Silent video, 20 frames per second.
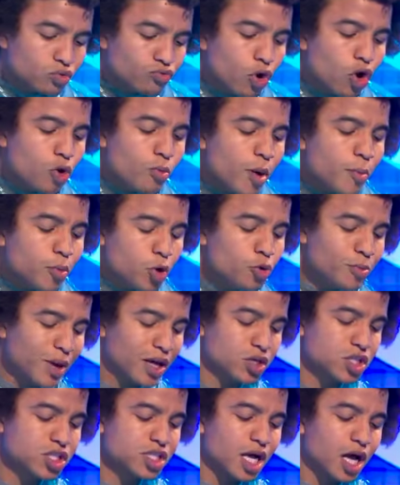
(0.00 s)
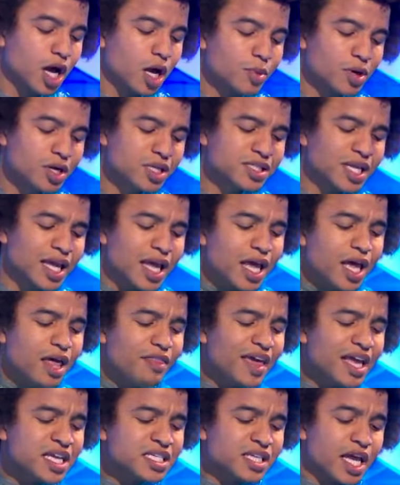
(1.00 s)
Robo Bluebell Star because
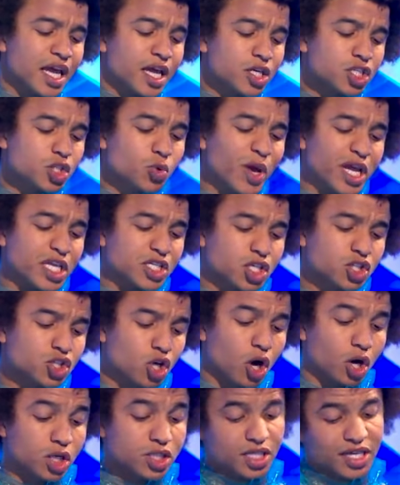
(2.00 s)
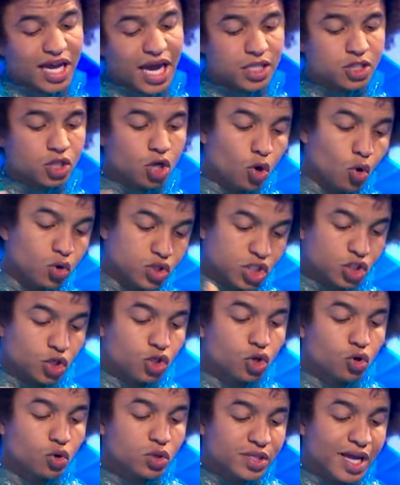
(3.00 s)
they say sweet dogs, cats, horses,
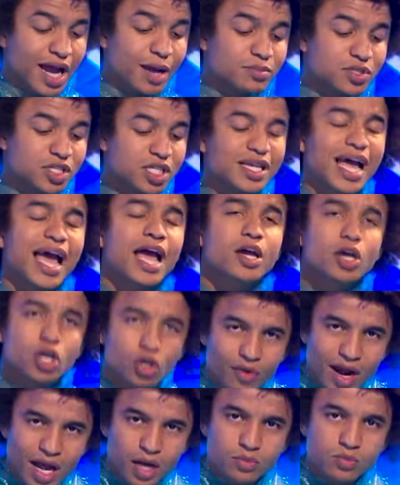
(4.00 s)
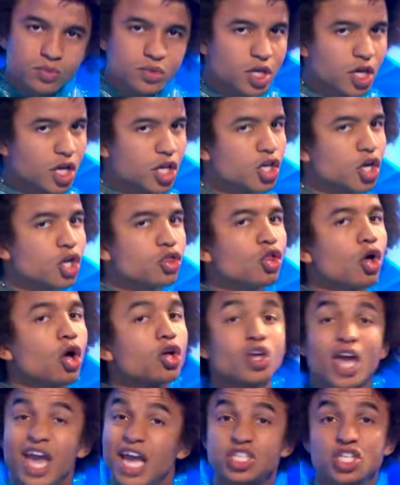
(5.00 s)
unicorns, hamsters and crowns. You're
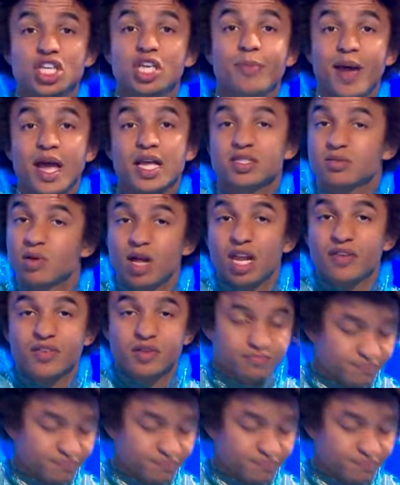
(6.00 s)
hedging your bets. I love it.